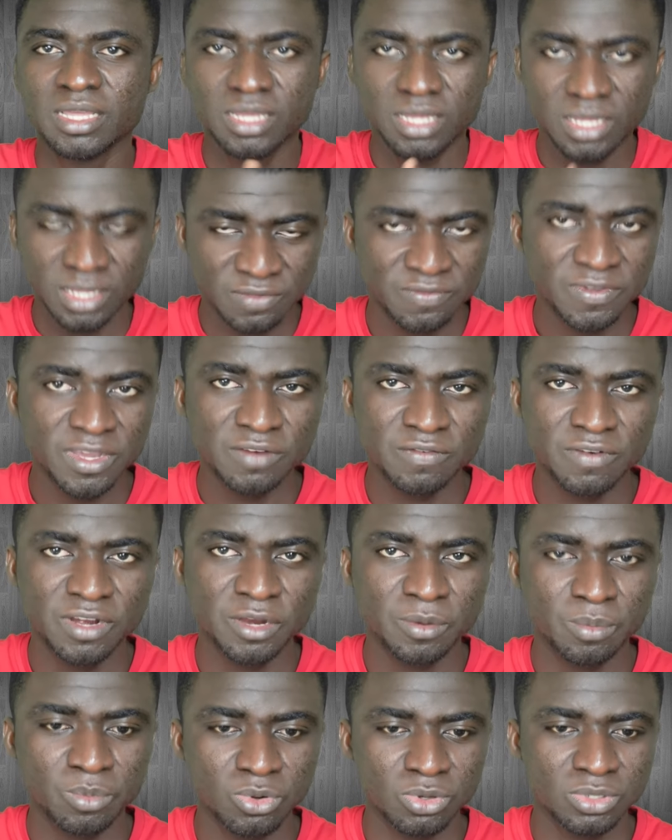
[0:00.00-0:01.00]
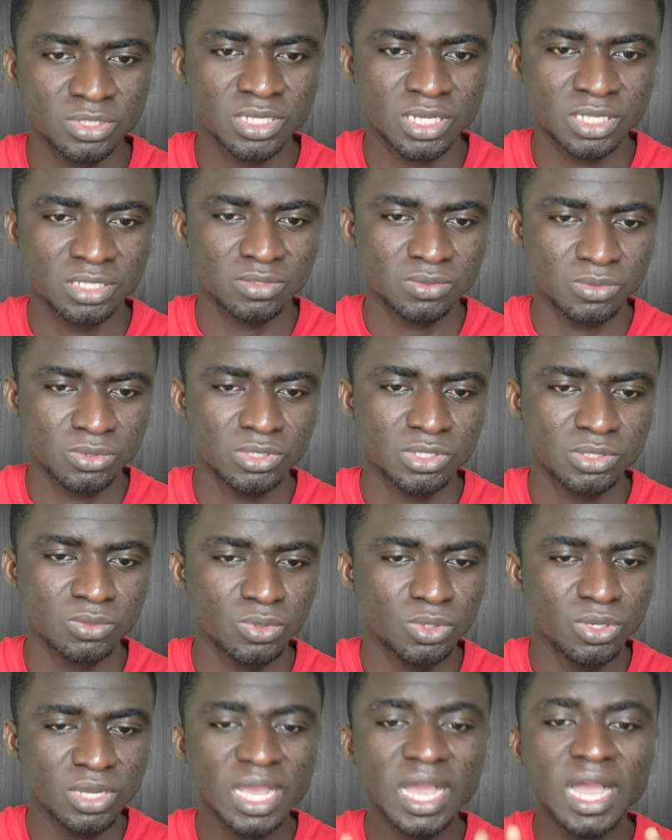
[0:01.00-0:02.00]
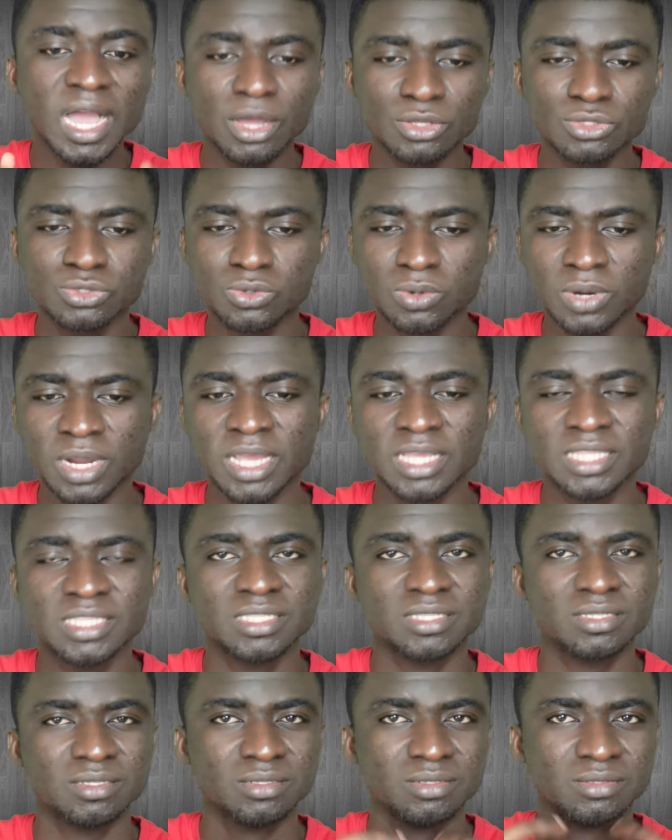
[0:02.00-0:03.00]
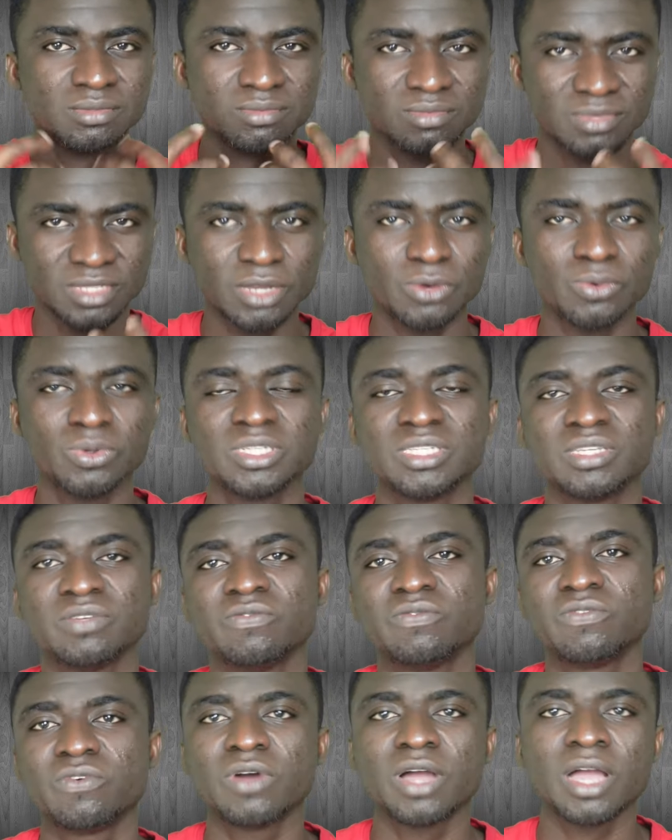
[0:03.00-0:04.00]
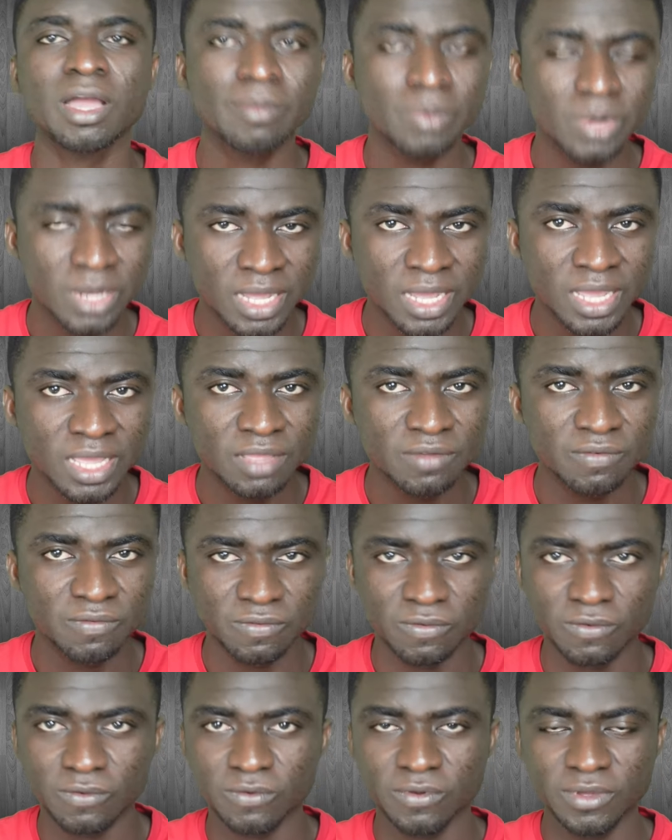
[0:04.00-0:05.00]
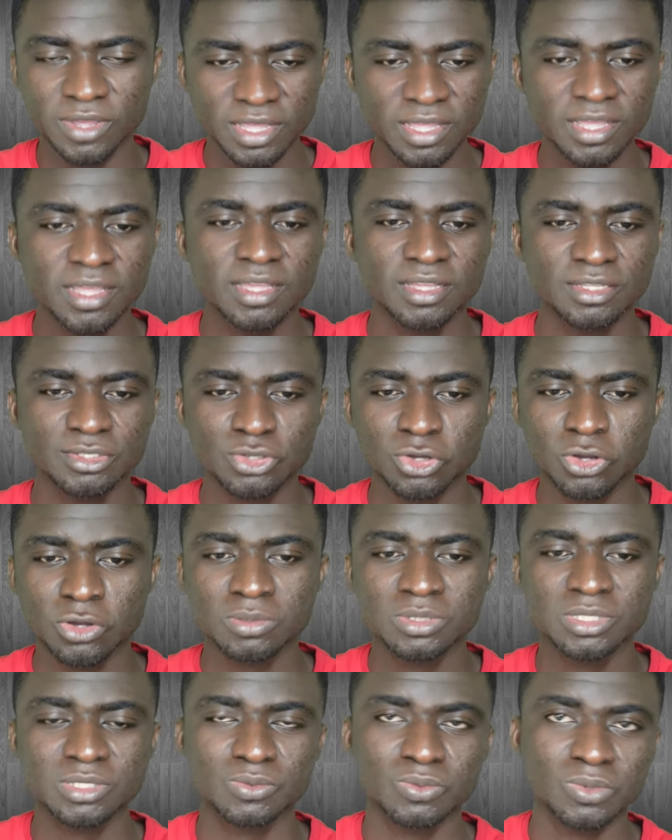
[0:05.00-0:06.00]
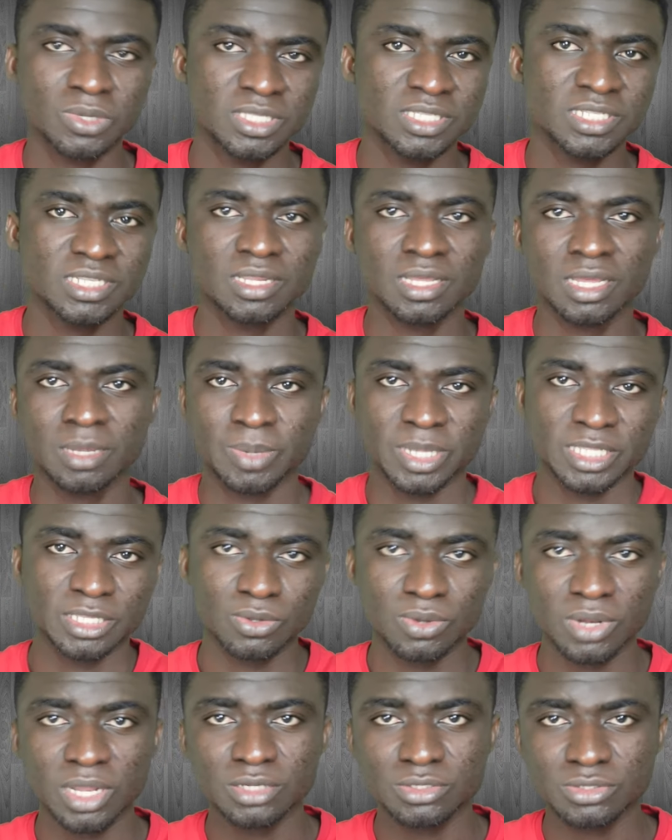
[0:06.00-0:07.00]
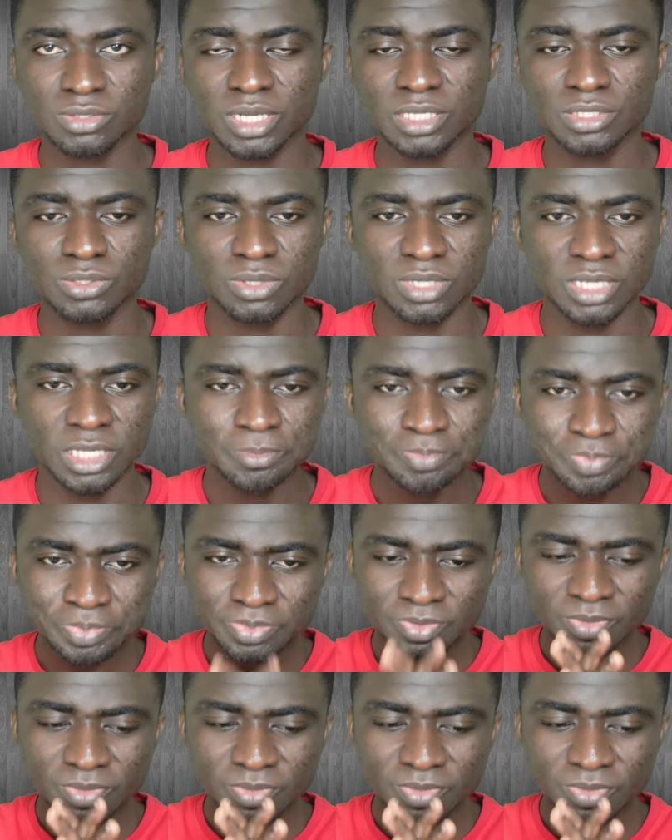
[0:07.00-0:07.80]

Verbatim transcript: It's very, very important. We look at how to write the reason for applying for jobs with a particular trust, okay?